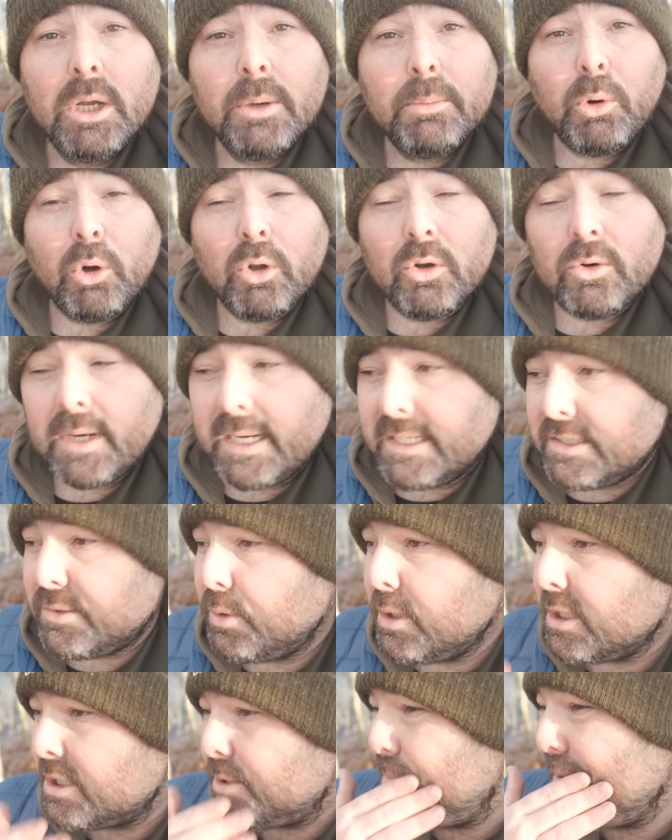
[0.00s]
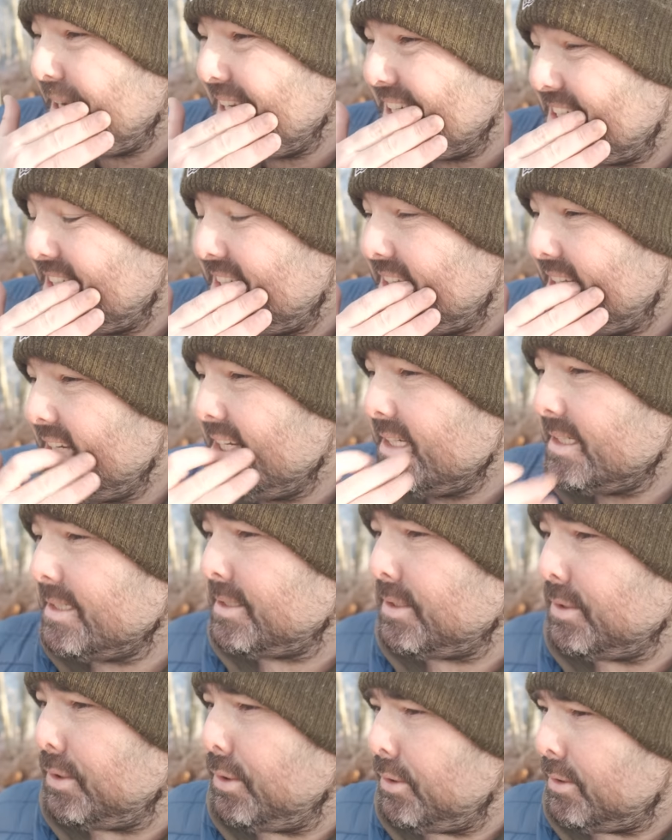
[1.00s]
polarizer works best
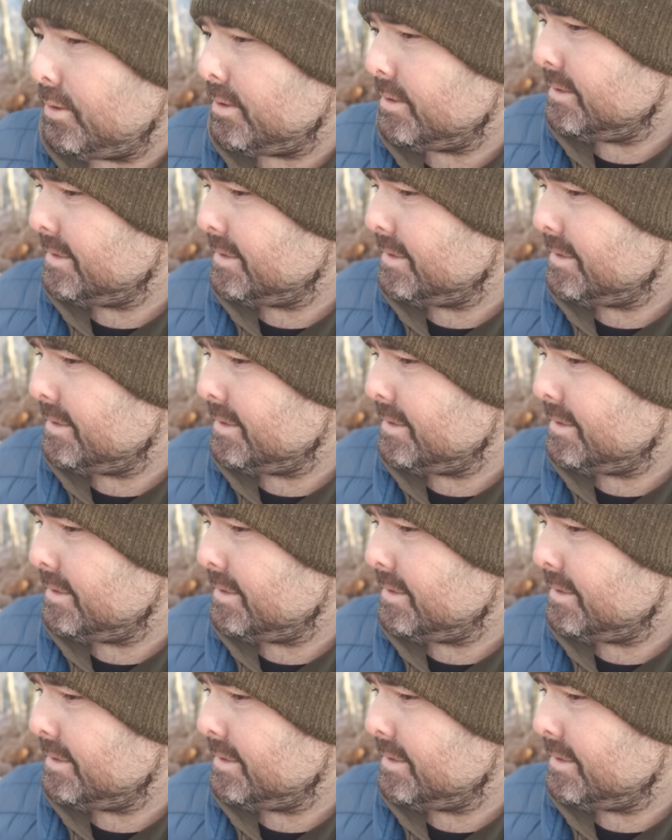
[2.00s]
so